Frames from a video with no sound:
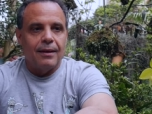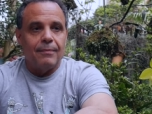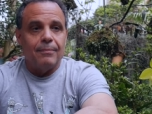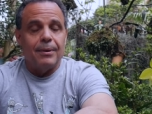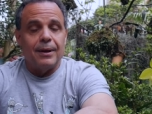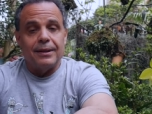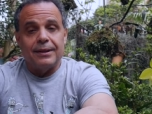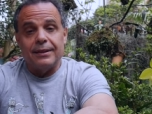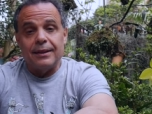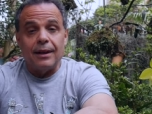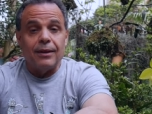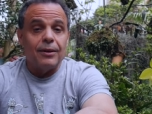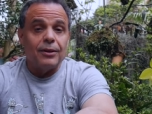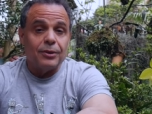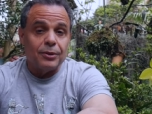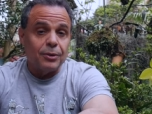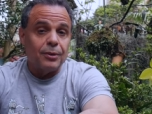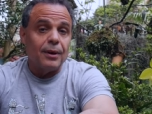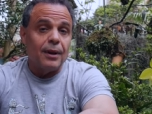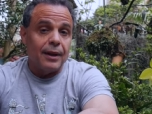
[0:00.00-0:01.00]
but sort
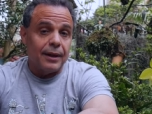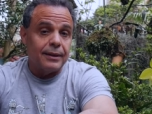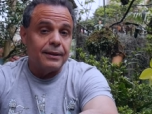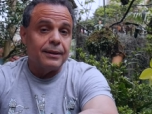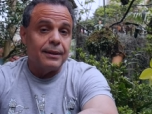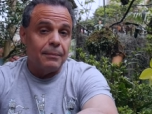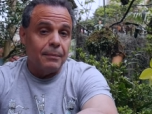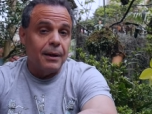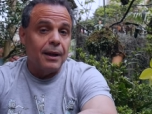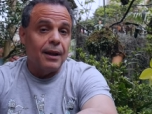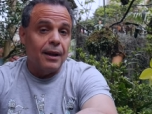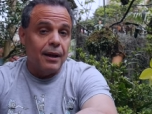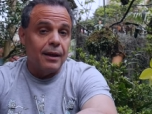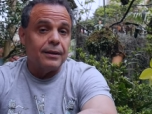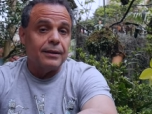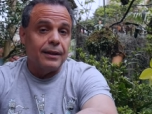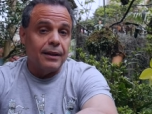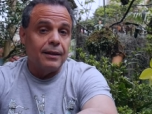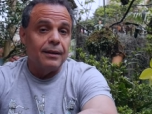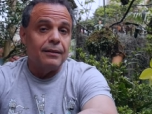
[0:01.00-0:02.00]
of like a
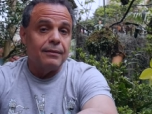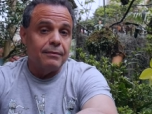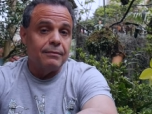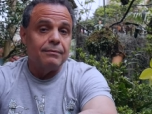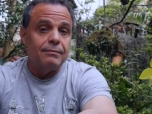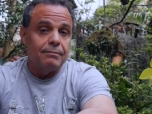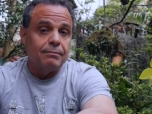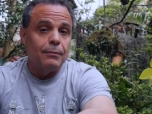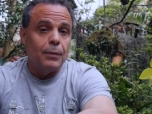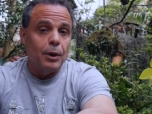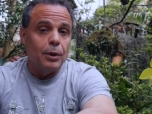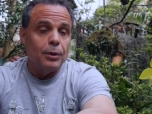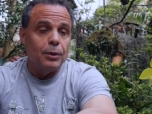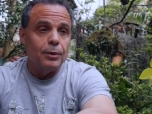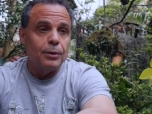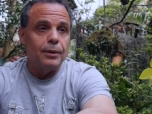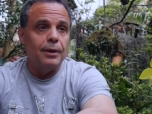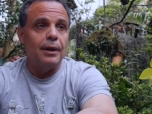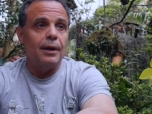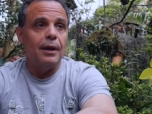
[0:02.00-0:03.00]
semi-lockdown
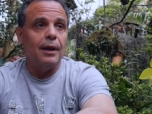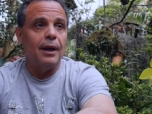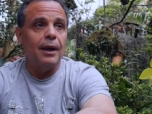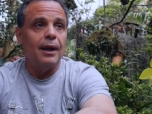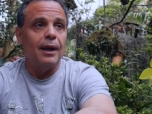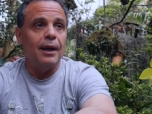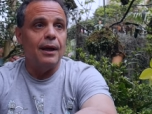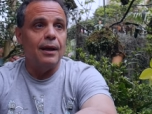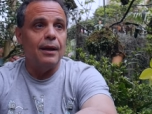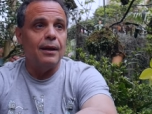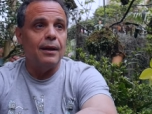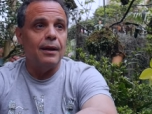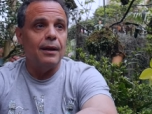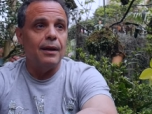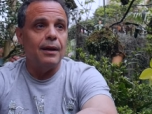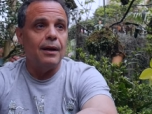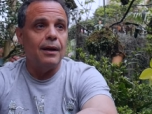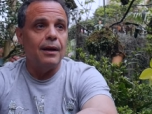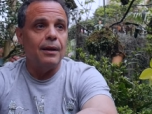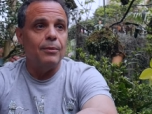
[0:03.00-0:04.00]
mode. And
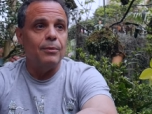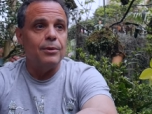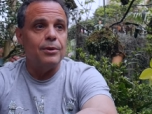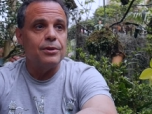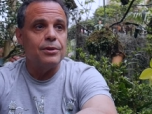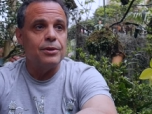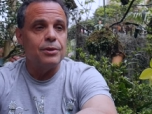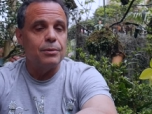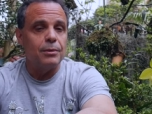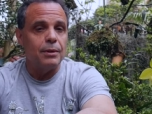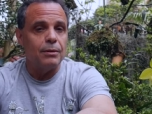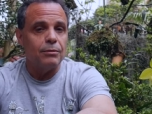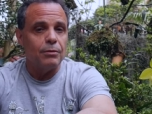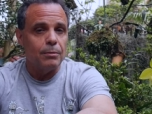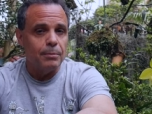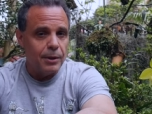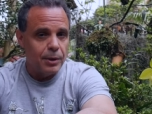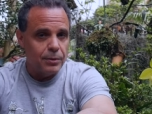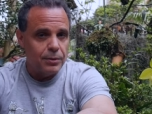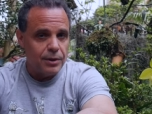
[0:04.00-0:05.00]
I was doing
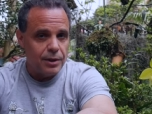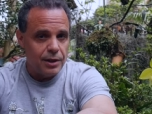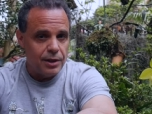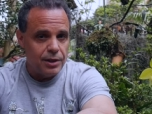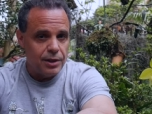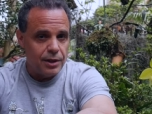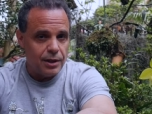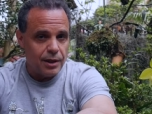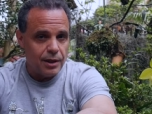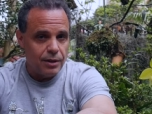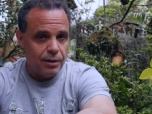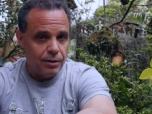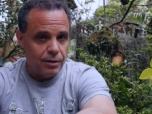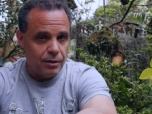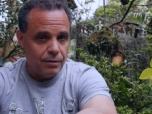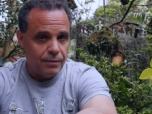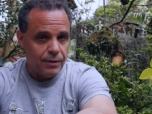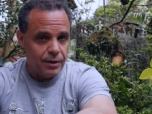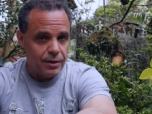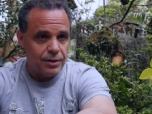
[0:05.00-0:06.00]
remote teaching at
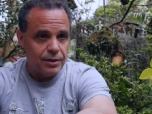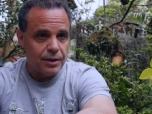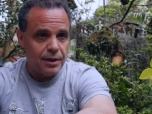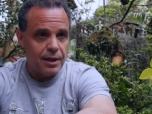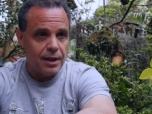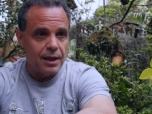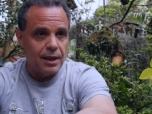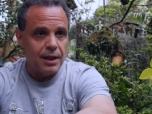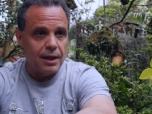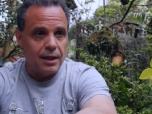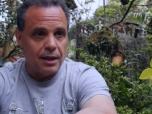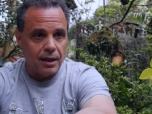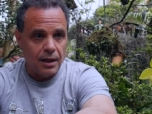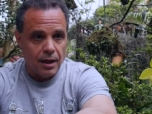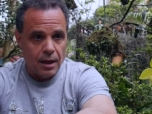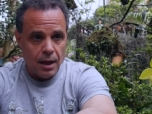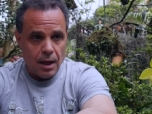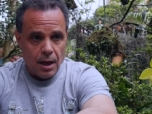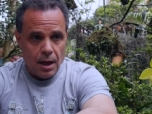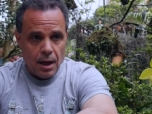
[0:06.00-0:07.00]
university, and
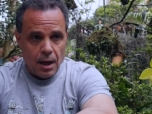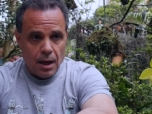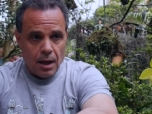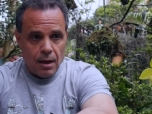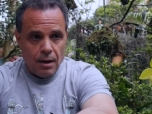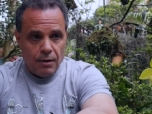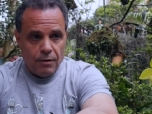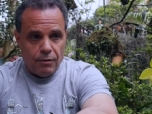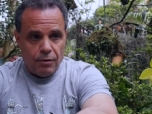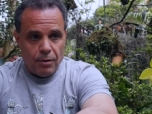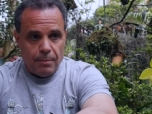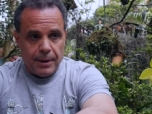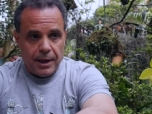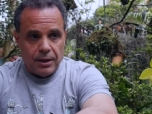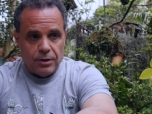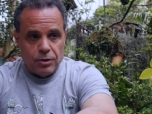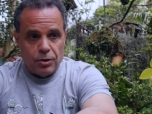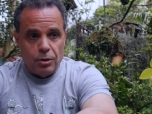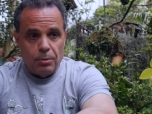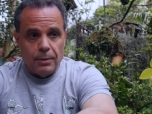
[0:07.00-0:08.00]
for
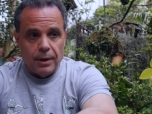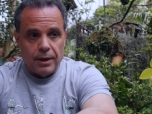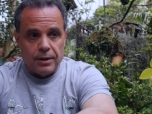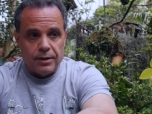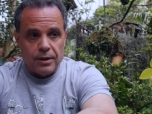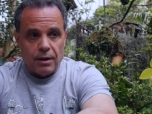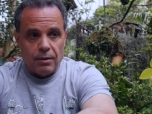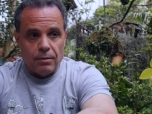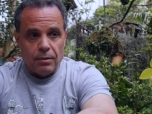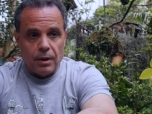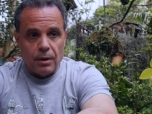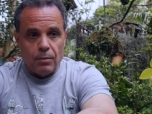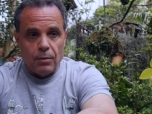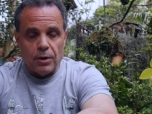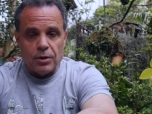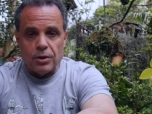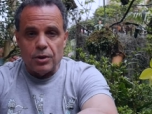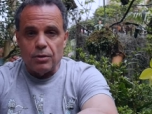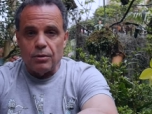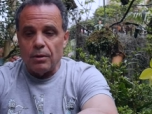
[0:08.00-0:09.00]
about 2 months I really
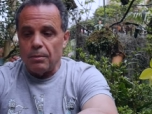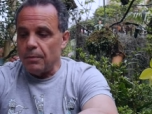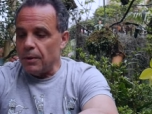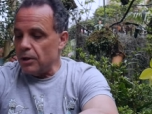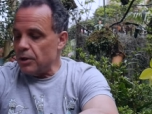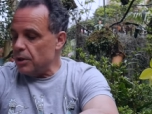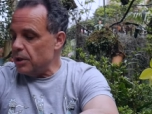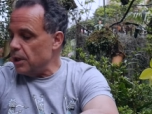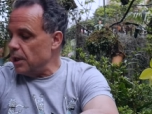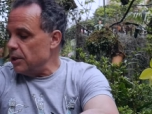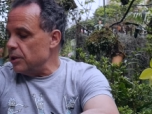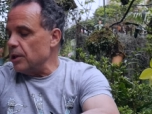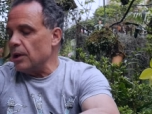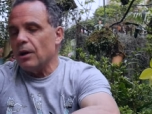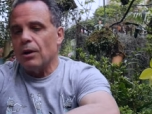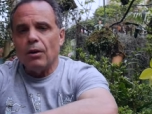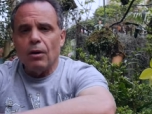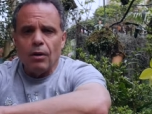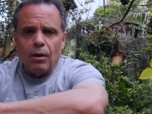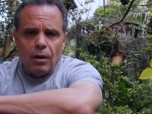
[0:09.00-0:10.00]
wasn't doing much teaching
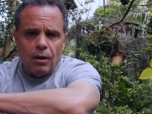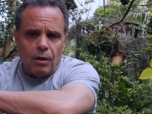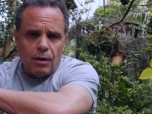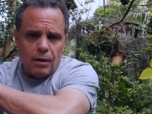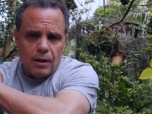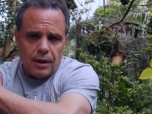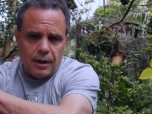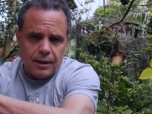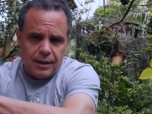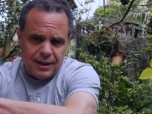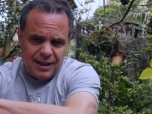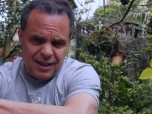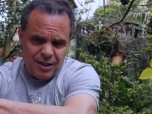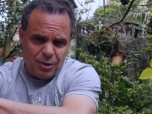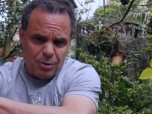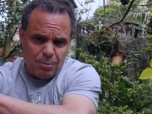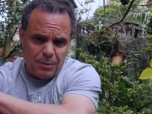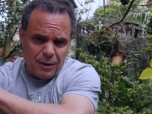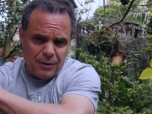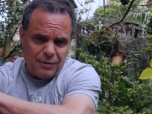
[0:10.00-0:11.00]
at all. It
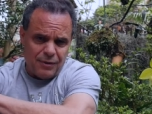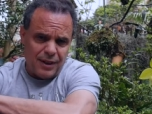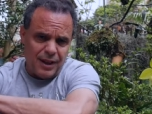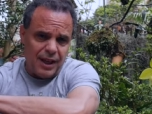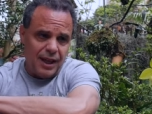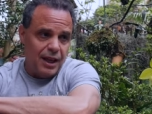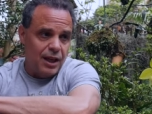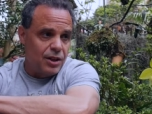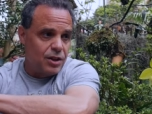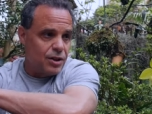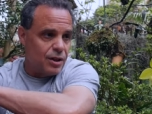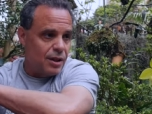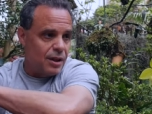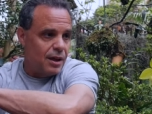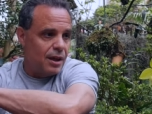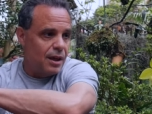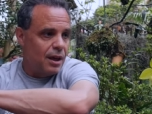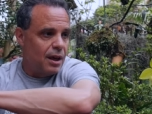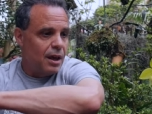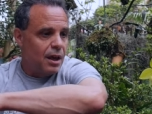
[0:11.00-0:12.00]
killed me
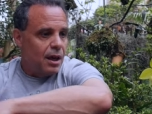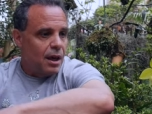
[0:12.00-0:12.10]
financially.